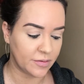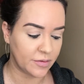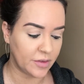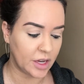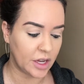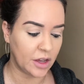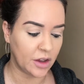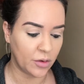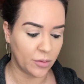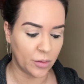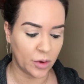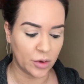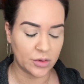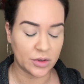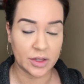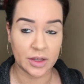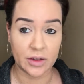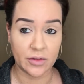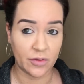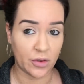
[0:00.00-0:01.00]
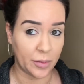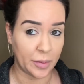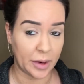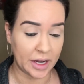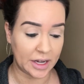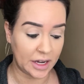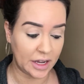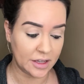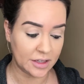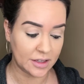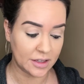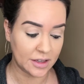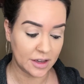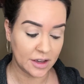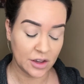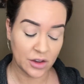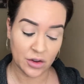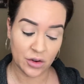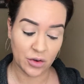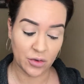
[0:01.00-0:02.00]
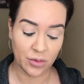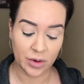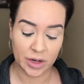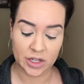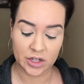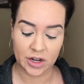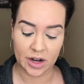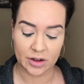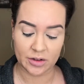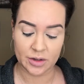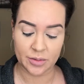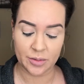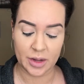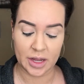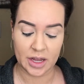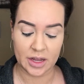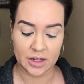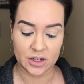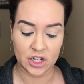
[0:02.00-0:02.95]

video mostly for my niece who reached out to me.